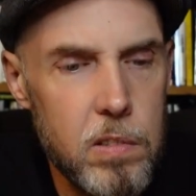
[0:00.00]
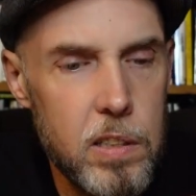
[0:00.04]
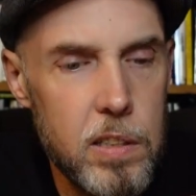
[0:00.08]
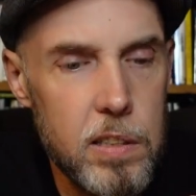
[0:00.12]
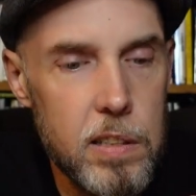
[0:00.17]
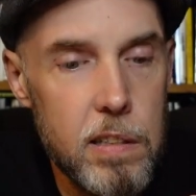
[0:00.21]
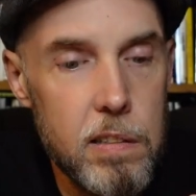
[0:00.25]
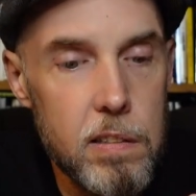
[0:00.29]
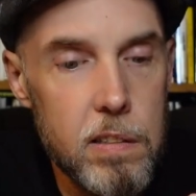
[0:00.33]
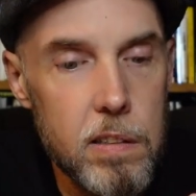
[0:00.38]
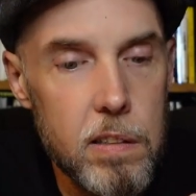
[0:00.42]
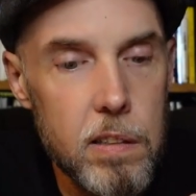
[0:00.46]

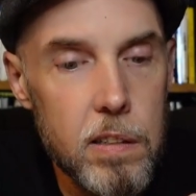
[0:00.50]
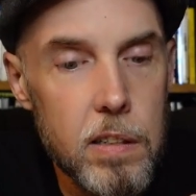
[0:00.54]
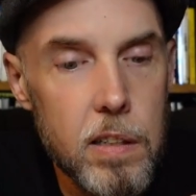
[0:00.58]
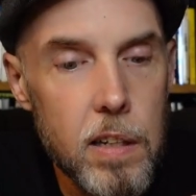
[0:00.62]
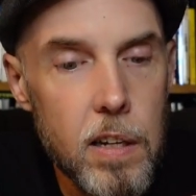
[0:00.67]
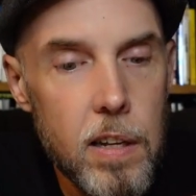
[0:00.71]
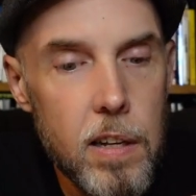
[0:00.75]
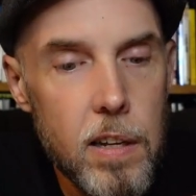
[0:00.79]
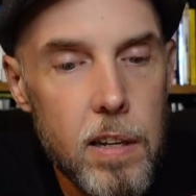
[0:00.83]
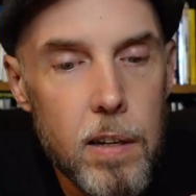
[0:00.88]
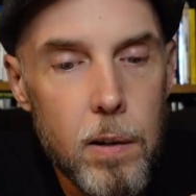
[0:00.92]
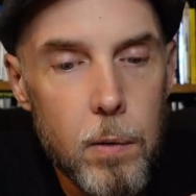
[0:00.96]
Geez, that's dark.
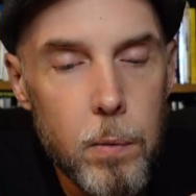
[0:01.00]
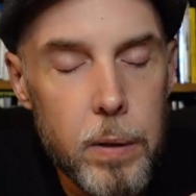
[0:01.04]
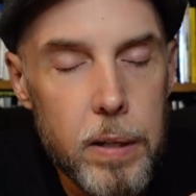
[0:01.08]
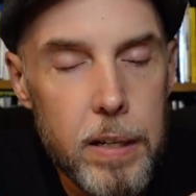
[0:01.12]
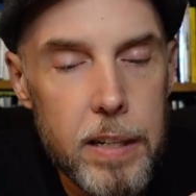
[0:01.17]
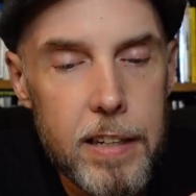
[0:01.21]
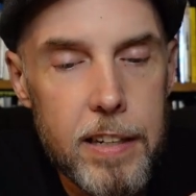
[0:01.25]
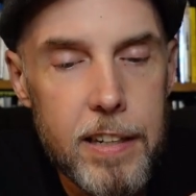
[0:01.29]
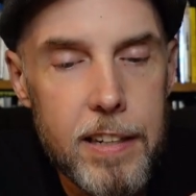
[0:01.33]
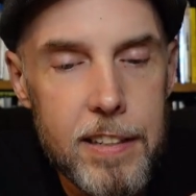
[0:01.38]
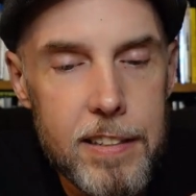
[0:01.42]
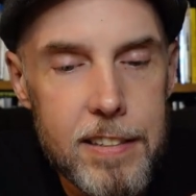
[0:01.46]

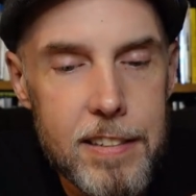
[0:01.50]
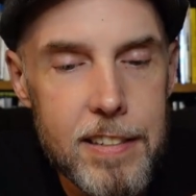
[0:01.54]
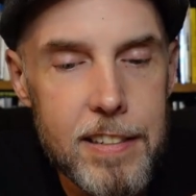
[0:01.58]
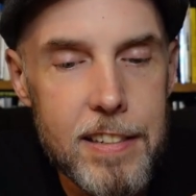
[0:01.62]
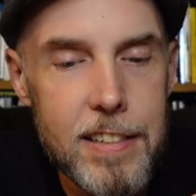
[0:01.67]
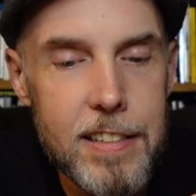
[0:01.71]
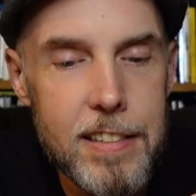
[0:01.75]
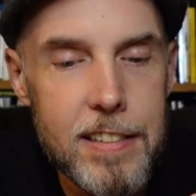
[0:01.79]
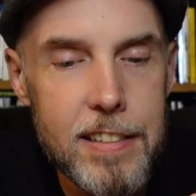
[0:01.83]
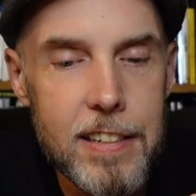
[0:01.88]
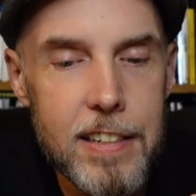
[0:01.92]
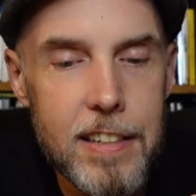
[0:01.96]
When Ann's
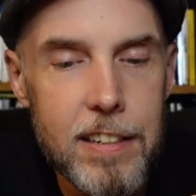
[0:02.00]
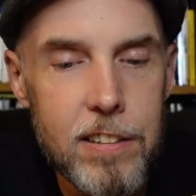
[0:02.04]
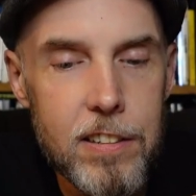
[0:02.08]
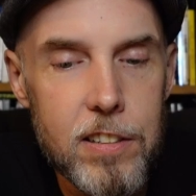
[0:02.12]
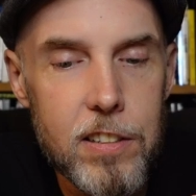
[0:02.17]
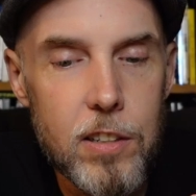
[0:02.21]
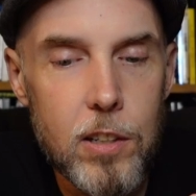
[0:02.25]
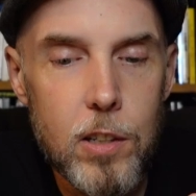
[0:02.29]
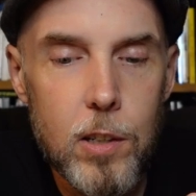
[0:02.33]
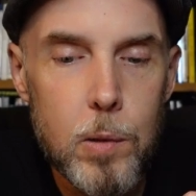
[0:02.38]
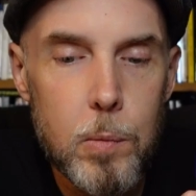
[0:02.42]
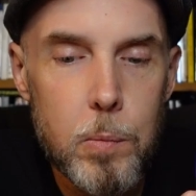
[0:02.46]
niece
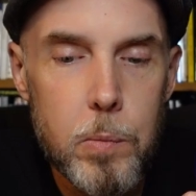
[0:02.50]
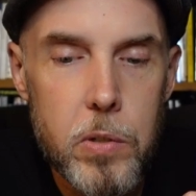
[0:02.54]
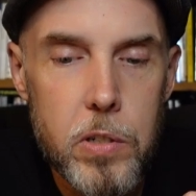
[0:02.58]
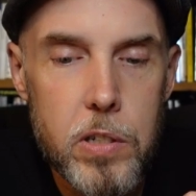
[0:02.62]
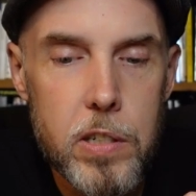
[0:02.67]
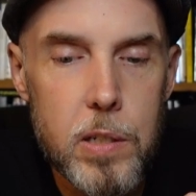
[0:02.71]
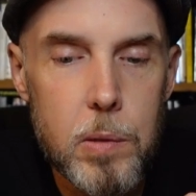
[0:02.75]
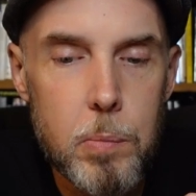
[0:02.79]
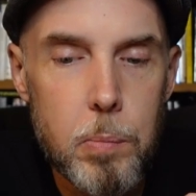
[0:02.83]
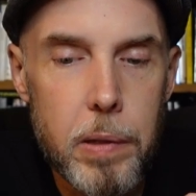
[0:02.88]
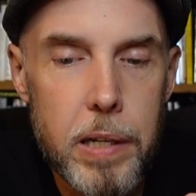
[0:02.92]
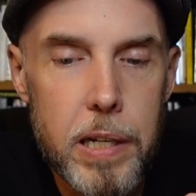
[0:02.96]
inherits the home,
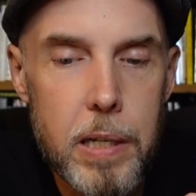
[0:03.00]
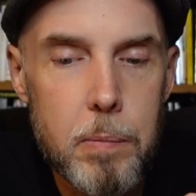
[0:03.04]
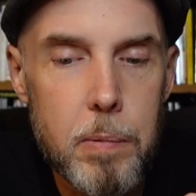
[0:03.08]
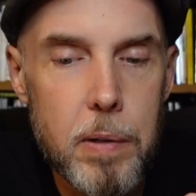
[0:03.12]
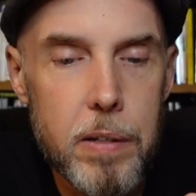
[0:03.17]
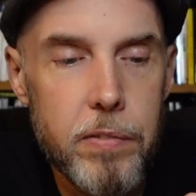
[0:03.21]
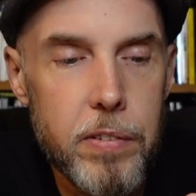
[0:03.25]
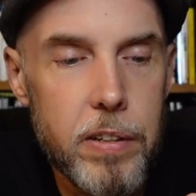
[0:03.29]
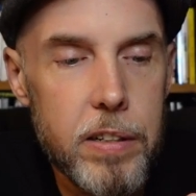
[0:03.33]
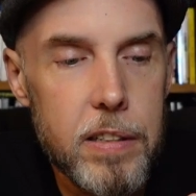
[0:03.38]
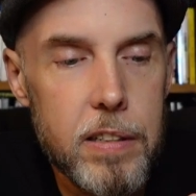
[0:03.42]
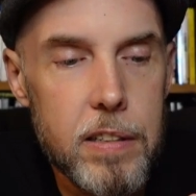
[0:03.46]
she's plagued
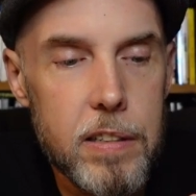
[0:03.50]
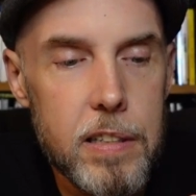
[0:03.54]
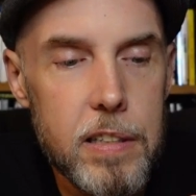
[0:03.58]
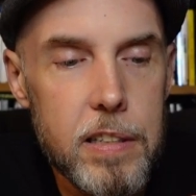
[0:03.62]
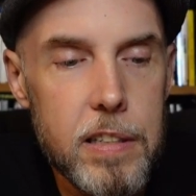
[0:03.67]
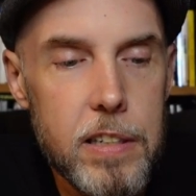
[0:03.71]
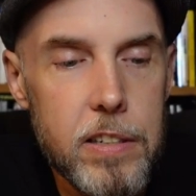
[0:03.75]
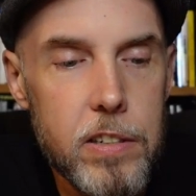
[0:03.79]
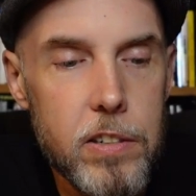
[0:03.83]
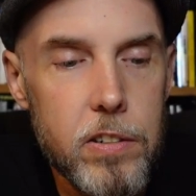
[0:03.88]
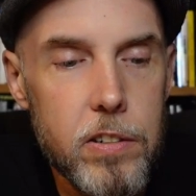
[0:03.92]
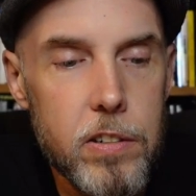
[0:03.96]
by violent
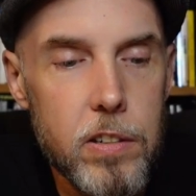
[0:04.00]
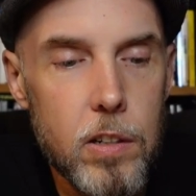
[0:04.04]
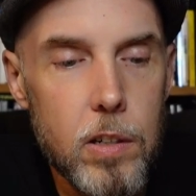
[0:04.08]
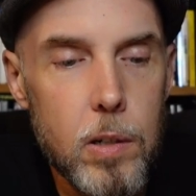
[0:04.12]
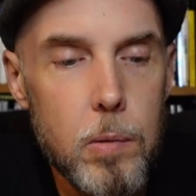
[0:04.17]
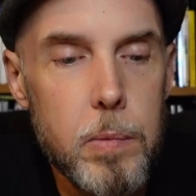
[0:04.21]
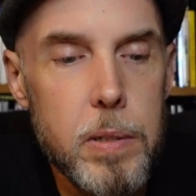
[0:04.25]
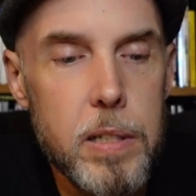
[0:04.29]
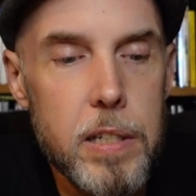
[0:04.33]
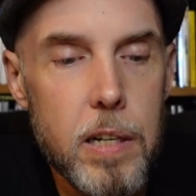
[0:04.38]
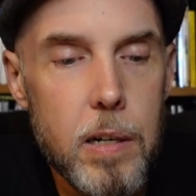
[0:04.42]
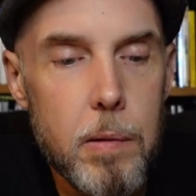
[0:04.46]
teenagers, a
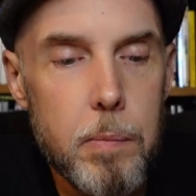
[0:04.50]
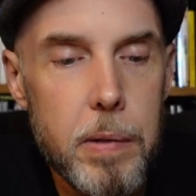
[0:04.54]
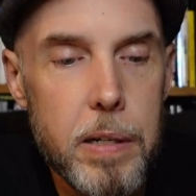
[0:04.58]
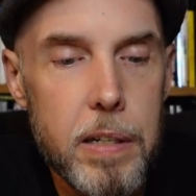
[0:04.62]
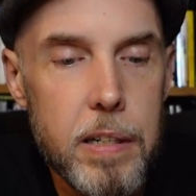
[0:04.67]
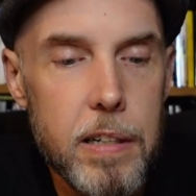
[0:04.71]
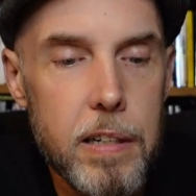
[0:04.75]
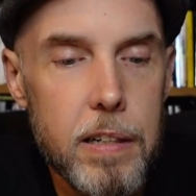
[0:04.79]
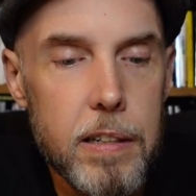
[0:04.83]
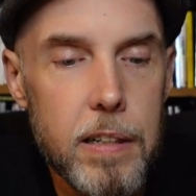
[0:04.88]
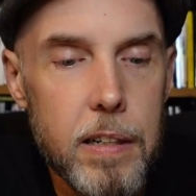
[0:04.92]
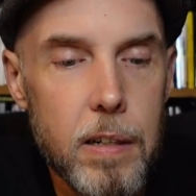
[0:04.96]
homicidal
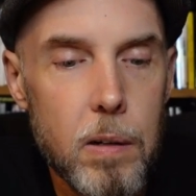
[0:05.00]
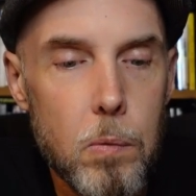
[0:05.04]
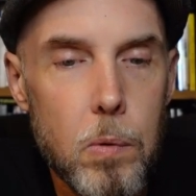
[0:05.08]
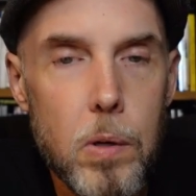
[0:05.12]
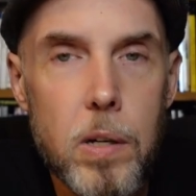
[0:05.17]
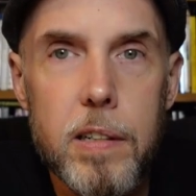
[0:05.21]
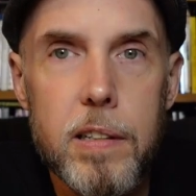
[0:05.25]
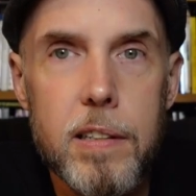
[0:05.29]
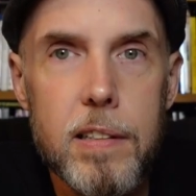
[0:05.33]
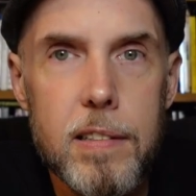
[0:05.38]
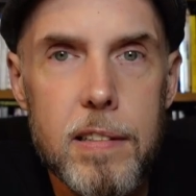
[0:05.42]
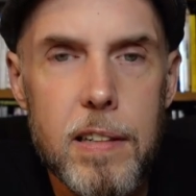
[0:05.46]
maniac, and a
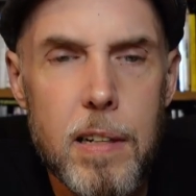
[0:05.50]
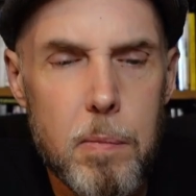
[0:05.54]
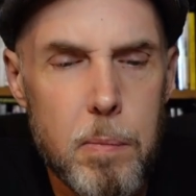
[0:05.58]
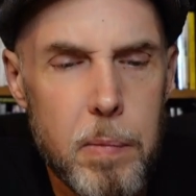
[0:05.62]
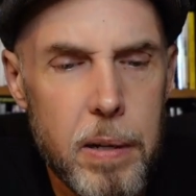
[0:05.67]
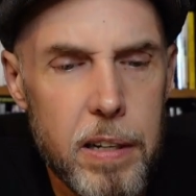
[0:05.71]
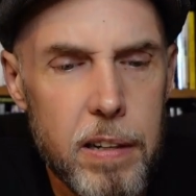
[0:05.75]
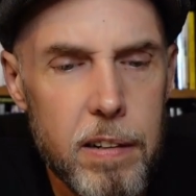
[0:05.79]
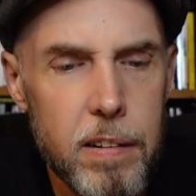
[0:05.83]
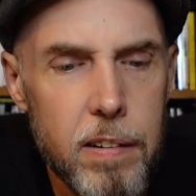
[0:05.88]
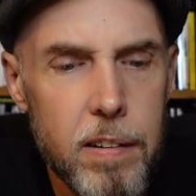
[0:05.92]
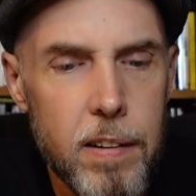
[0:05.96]
walking dead
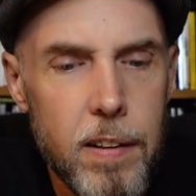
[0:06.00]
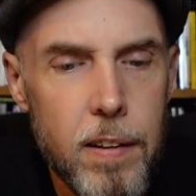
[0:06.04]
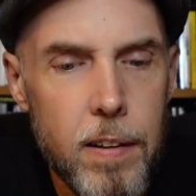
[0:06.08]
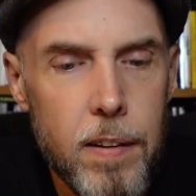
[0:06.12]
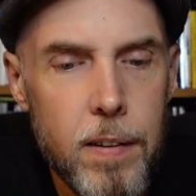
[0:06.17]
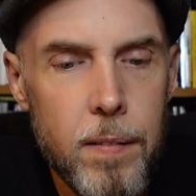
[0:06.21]
man.